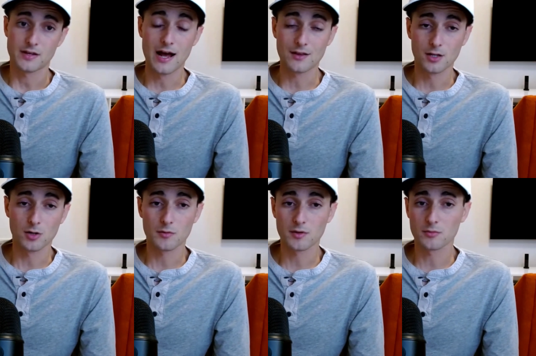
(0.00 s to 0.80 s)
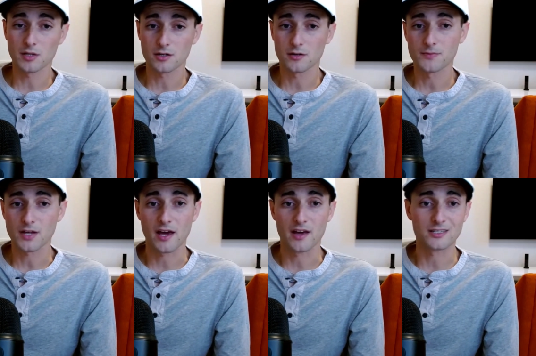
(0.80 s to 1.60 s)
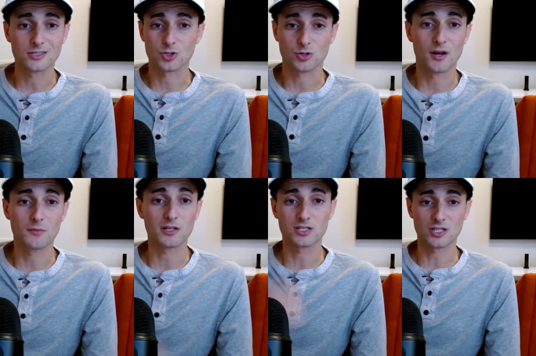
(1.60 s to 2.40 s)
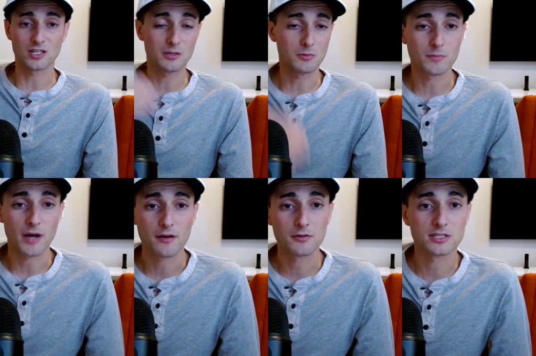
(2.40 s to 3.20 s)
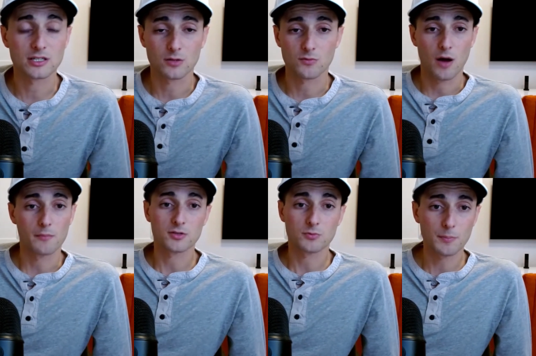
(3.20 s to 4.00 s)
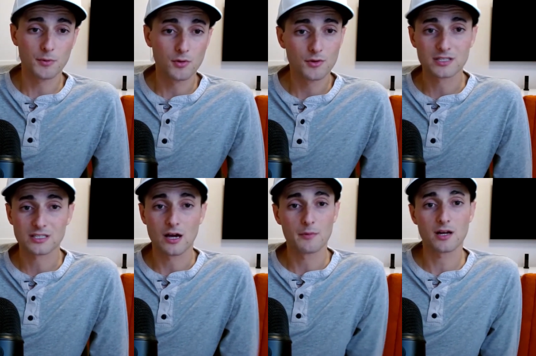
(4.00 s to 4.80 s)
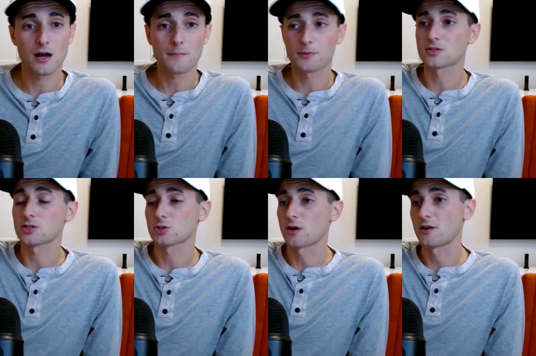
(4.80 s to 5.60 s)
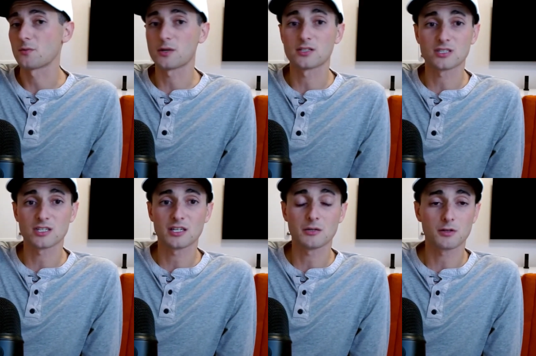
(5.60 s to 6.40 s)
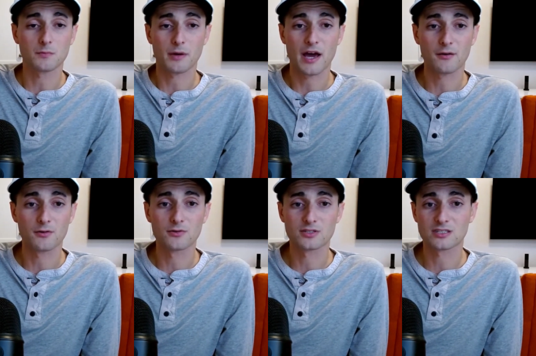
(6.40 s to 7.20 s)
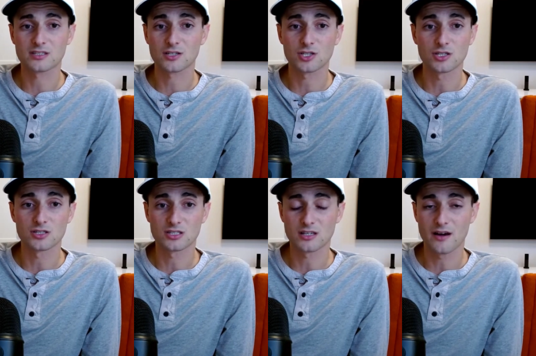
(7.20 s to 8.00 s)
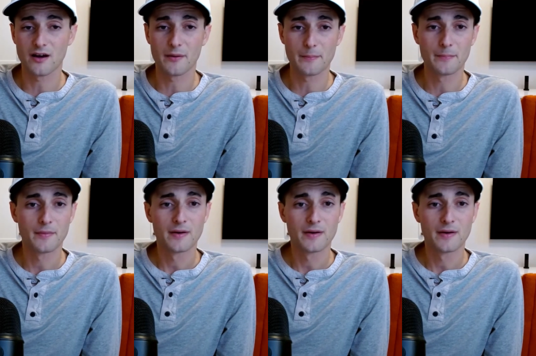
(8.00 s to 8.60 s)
at the lower millimeter. And it's a trend we see with paddles like the Rhombus Ripple that's coming up. It's a trend we see with paddles such as the